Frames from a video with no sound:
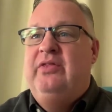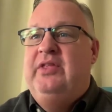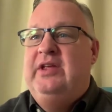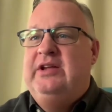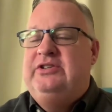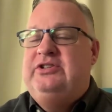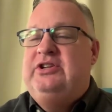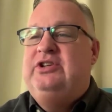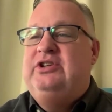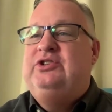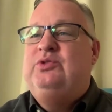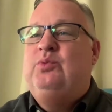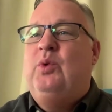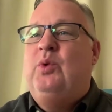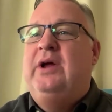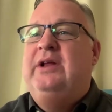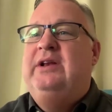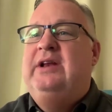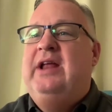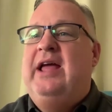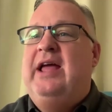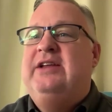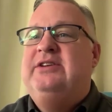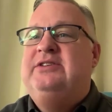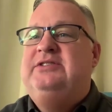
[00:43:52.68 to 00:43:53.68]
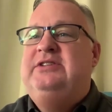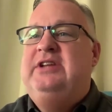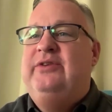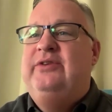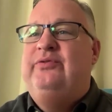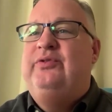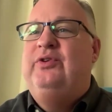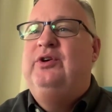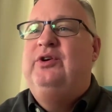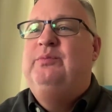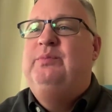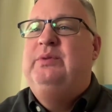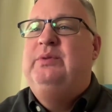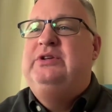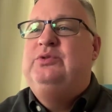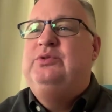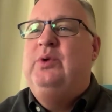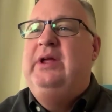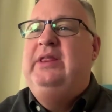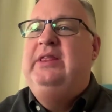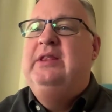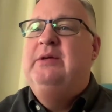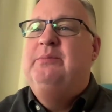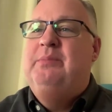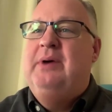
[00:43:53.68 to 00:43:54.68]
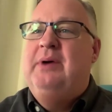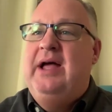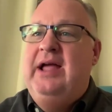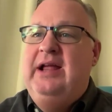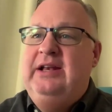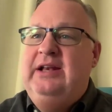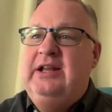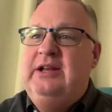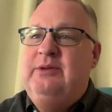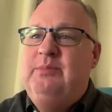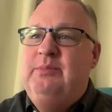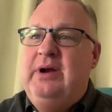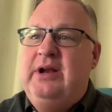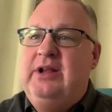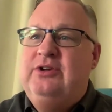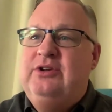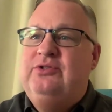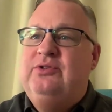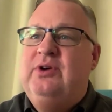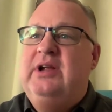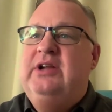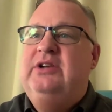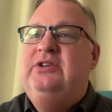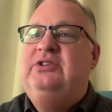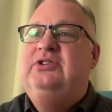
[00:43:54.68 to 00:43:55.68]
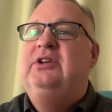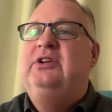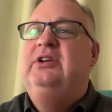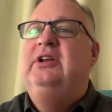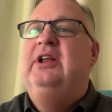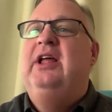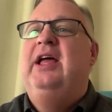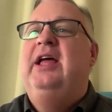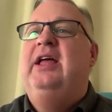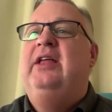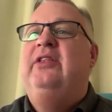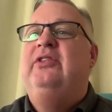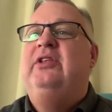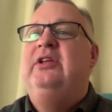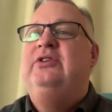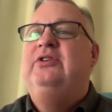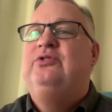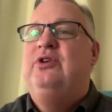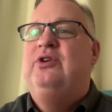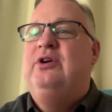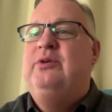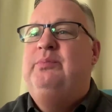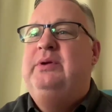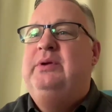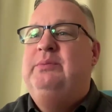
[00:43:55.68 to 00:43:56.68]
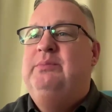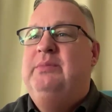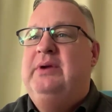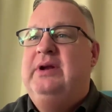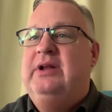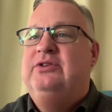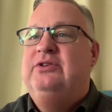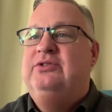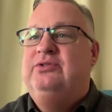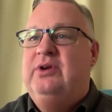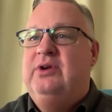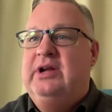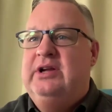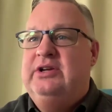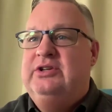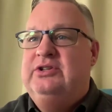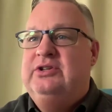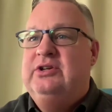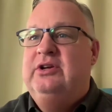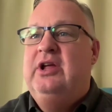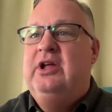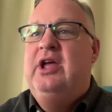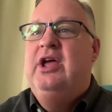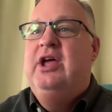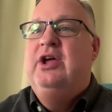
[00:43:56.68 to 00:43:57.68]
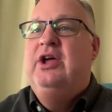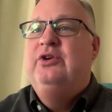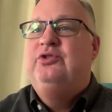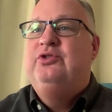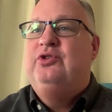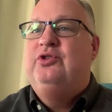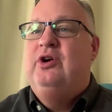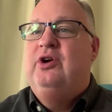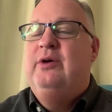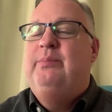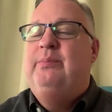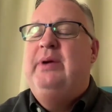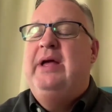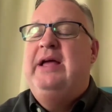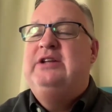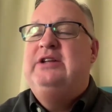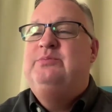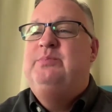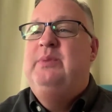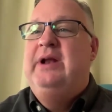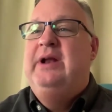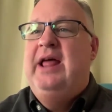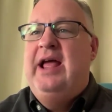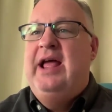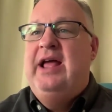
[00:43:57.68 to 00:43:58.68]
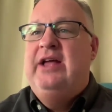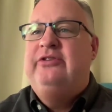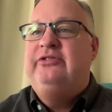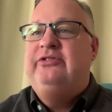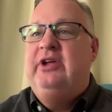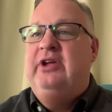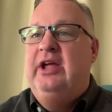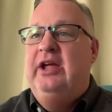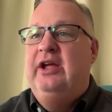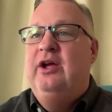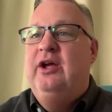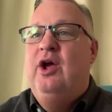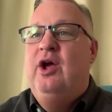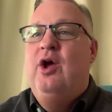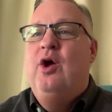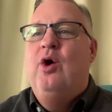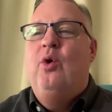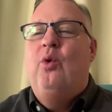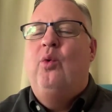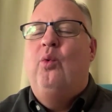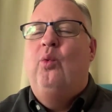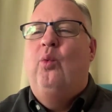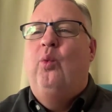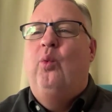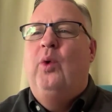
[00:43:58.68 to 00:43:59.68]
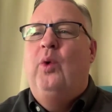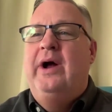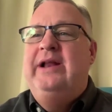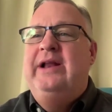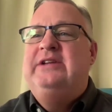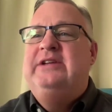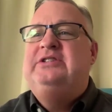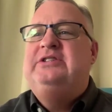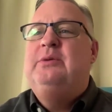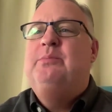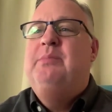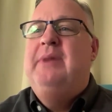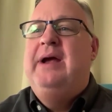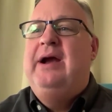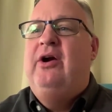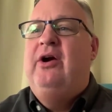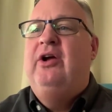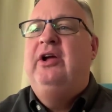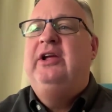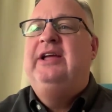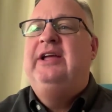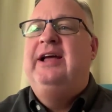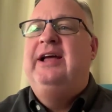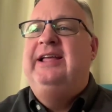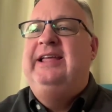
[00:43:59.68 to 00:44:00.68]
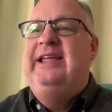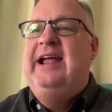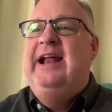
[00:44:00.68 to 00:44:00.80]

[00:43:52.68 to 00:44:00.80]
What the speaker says: This is what has differed between the Biden administration and the Trump administration. Trump has been asking, what is America